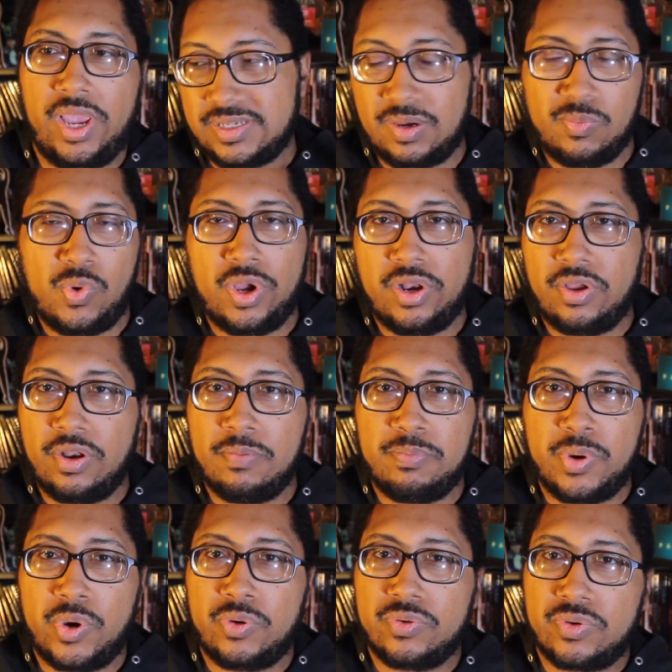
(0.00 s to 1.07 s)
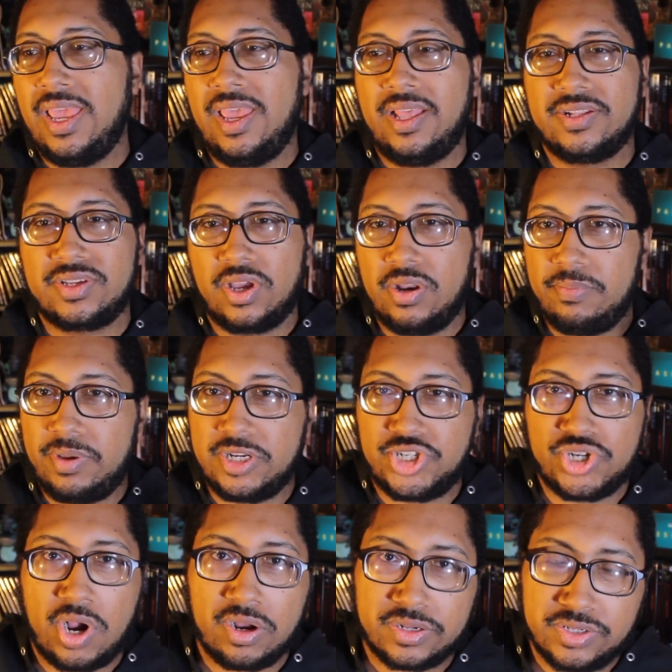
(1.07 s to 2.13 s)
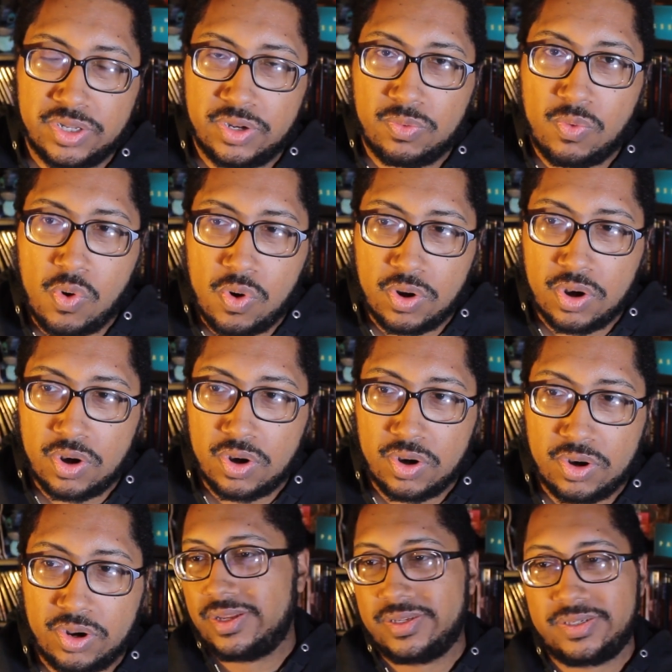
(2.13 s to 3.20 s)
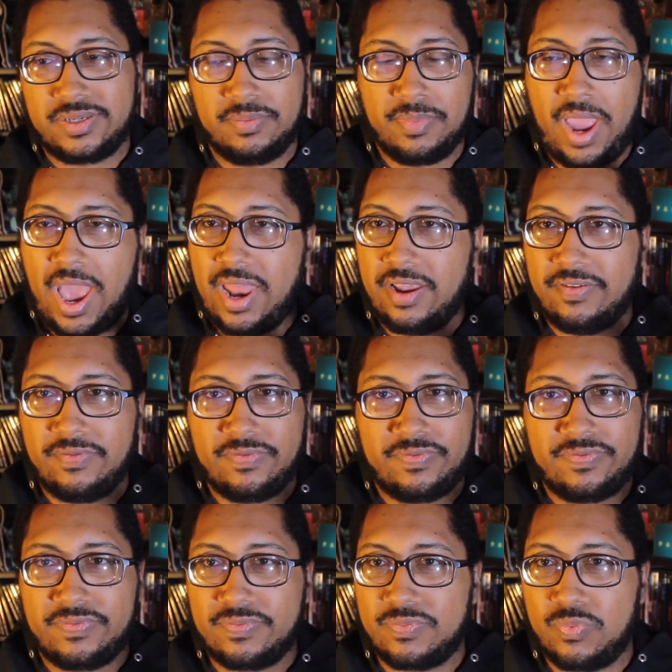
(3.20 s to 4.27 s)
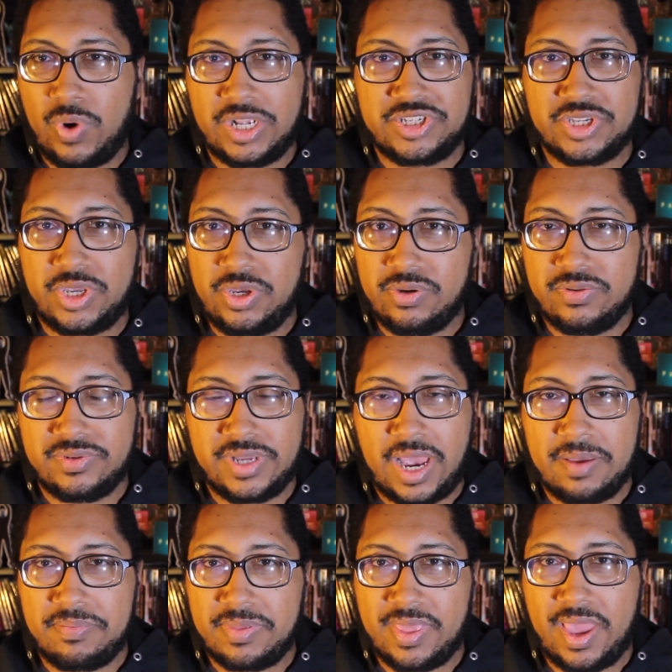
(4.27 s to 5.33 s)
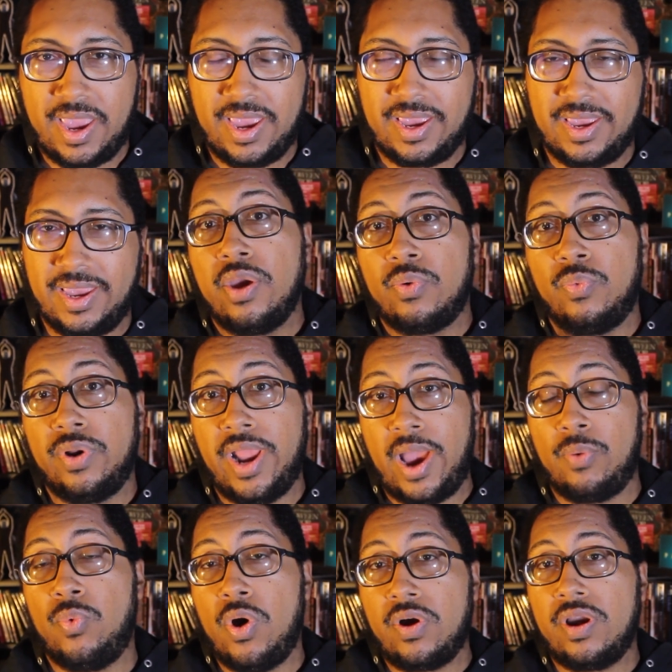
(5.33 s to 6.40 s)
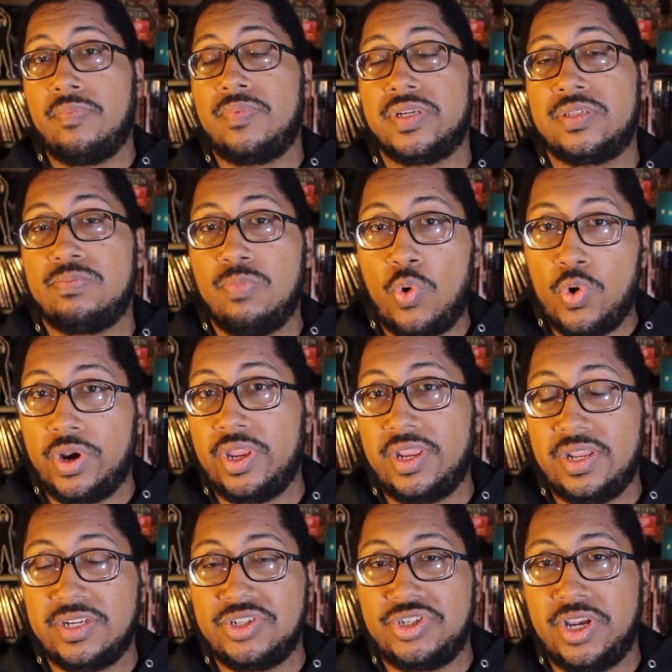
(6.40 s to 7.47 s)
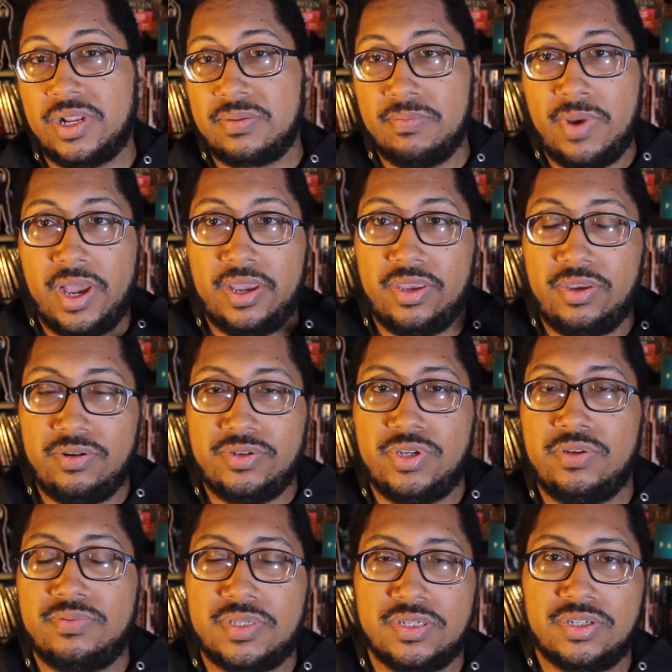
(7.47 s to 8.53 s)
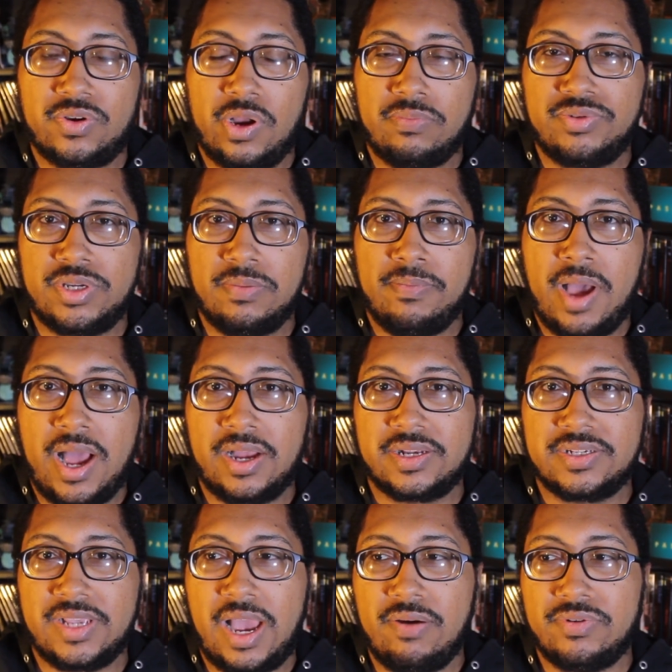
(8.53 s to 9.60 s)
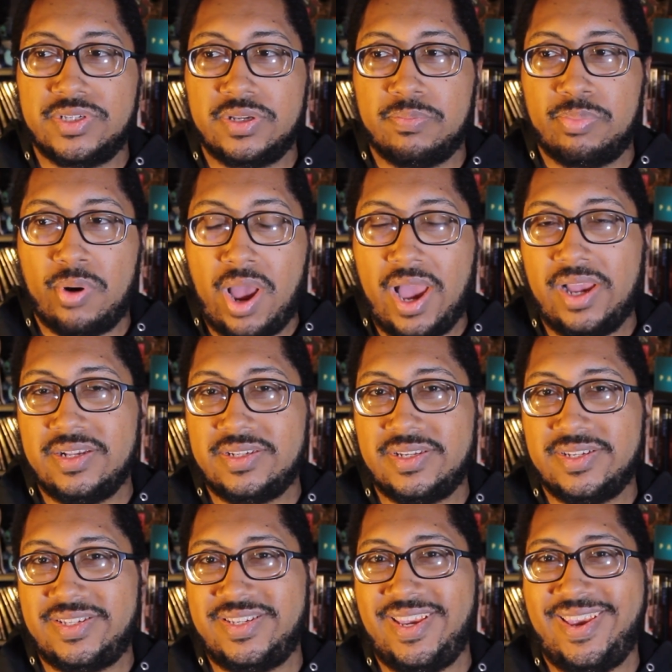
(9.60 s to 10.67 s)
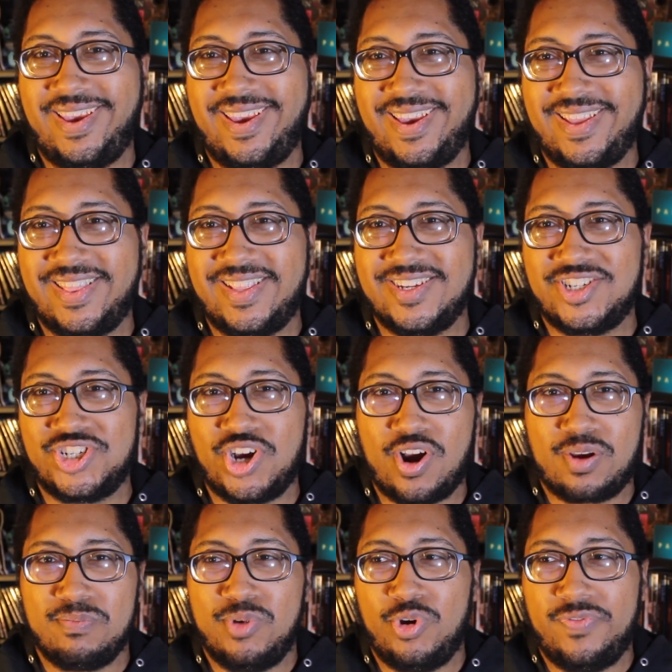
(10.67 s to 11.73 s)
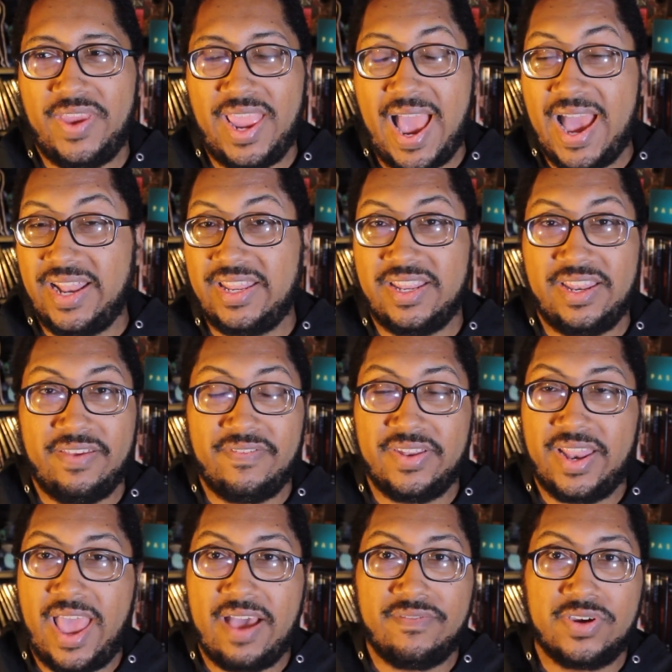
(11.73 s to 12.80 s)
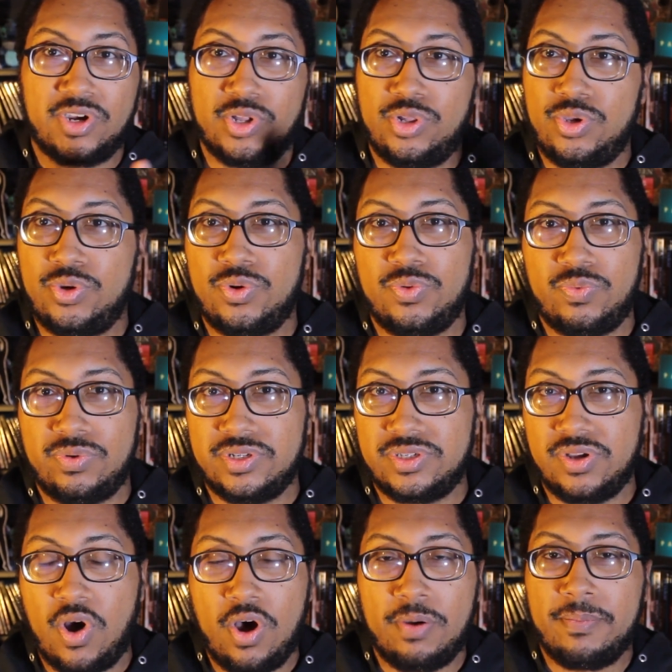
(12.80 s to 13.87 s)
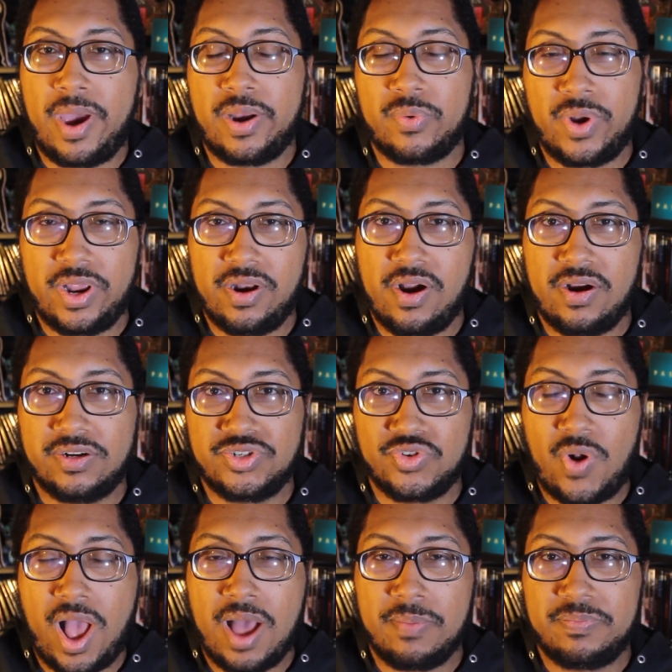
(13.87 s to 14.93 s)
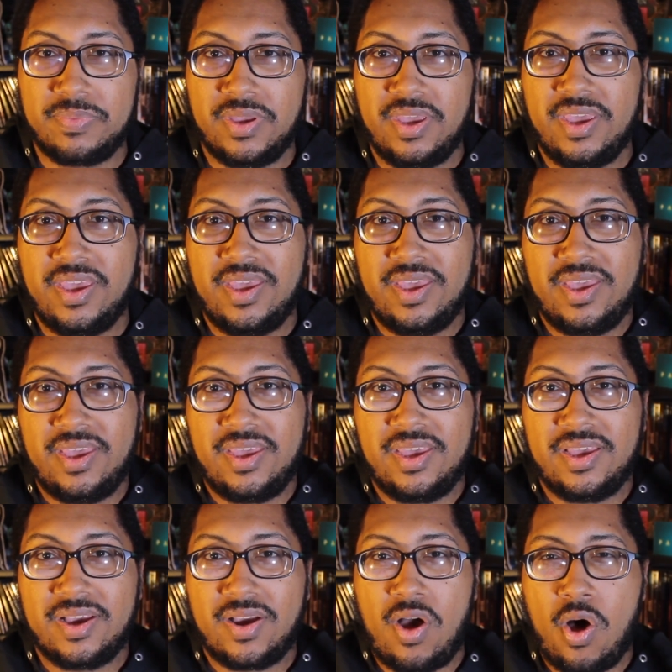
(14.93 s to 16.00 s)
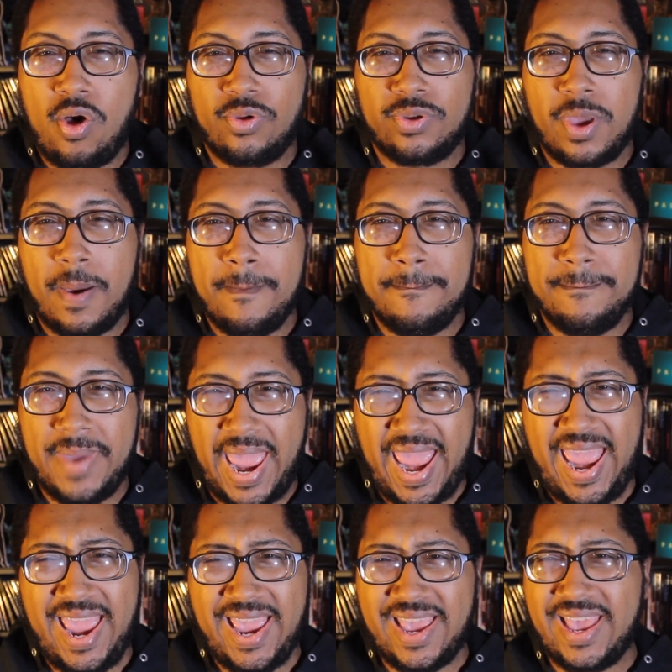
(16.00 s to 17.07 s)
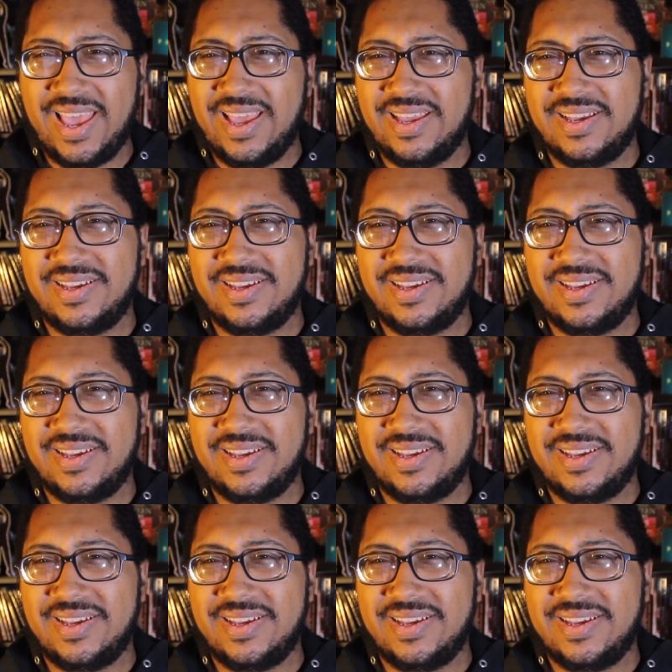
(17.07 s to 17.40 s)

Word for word: Someone on the boat, it's going to be sharks in the water, some kind of rescue type thing. When I woke up this morning and checked my YouTube subscription box, I was surprised to see this shark movie I didn't even have a clue was on my radar drop called Meg.